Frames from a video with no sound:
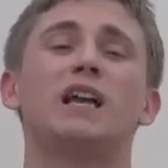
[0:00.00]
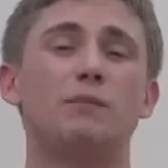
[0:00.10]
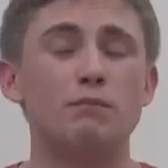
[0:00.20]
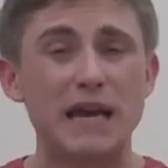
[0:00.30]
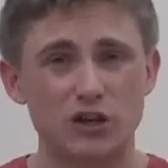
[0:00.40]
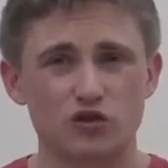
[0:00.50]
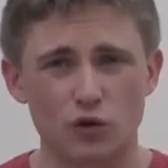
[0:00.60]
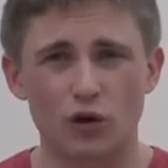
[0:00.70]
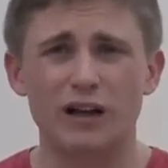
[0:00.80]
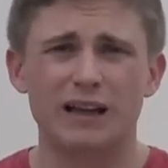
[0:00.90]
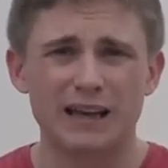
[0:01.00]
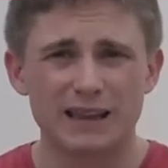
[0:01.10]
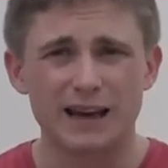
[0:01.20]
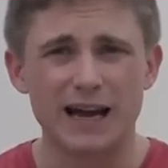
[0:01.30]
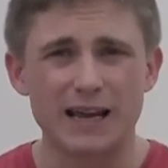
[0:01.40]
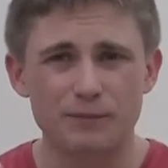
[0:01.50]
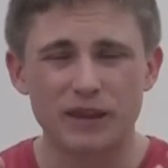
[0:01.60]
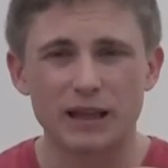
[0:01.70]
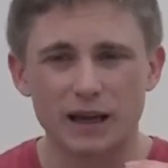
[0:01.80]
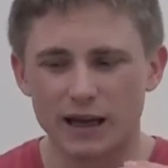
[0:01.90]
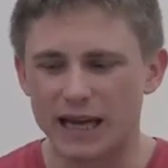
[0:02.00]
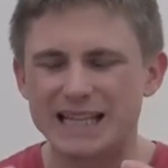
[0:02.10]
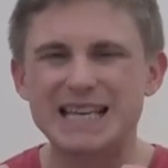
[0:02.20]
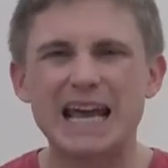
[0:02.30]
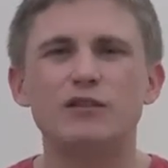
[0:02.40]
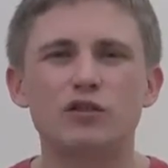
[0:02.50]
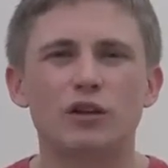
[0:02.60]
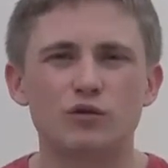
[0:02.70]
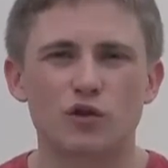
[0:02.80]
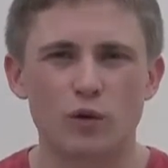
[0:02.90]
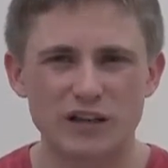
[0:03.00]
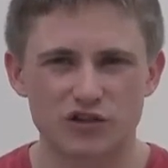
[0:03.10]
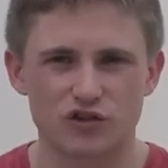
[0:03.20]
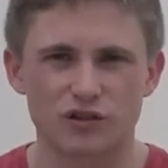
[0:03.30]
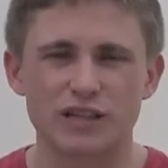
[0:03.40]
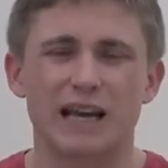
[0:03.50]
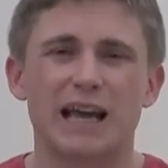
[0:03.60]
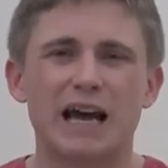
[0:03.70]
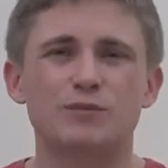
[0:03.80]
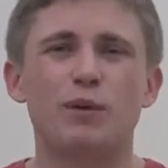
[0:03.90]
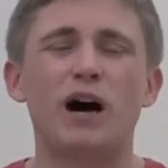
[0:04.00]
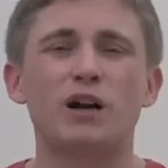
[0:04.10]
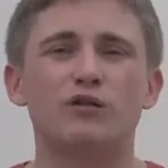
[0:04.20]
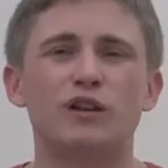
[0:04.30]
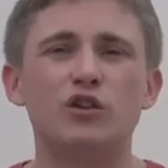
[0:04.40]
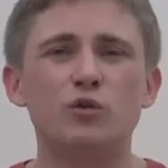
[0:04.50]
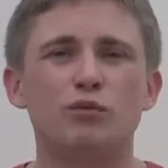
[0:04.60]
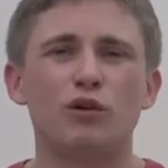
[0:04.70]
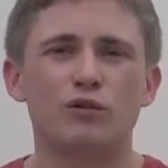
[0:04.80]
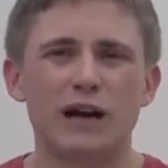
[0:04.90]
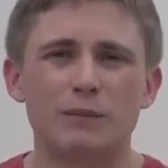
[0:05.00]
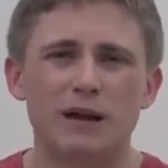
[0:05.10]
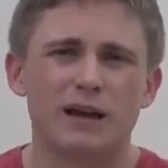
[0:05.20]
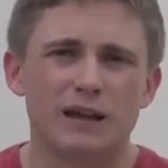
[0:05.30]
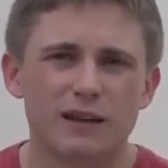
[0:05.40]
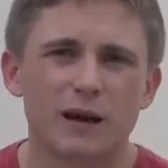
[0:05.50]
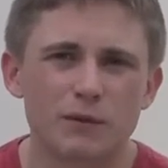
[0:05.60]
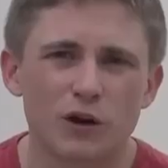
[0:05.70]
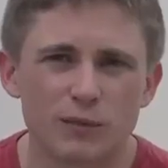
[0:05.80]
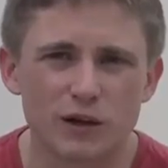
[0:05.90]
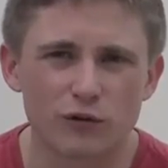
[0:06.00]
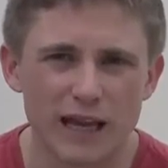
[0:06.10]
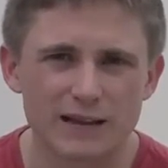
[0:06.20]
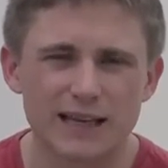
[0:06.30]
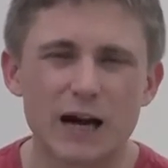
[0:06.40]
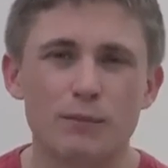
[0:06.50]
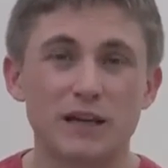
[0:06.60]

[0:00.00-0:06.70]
I'm going to make sure that I attend to those questions as part of a new program that I'm going to be creating.